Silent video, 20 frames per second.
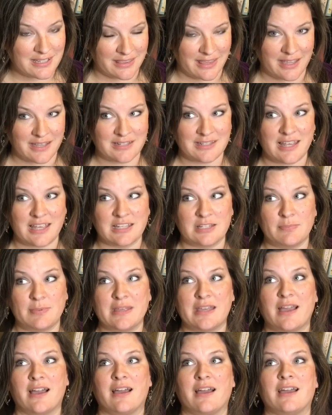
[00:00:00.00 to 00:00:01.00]
this is
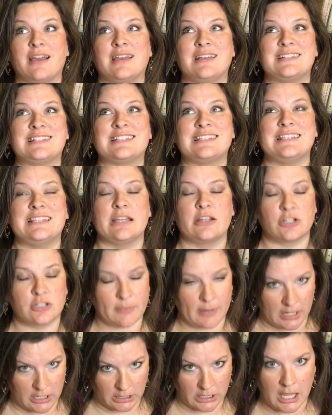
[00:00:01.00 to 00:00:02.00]
because there's
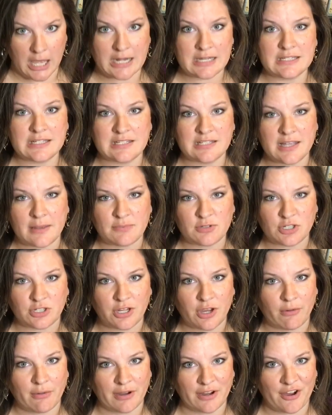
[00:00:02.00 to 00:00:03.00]
been a lot of deception
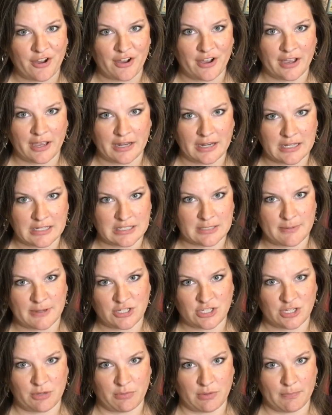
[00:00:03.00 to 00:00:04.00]
going on,
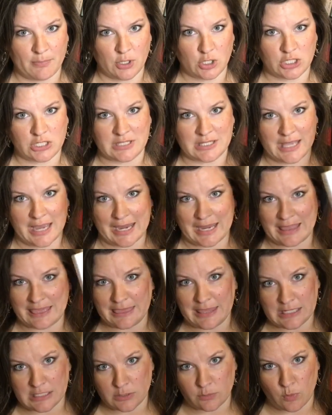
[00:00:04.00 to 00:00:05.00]
especially with books like
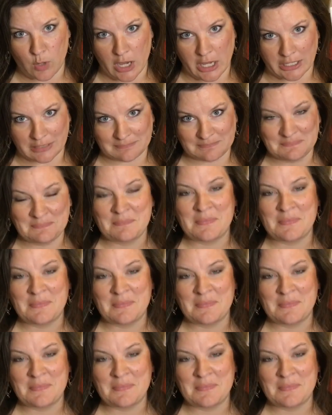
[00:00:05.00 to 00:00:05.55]
this one,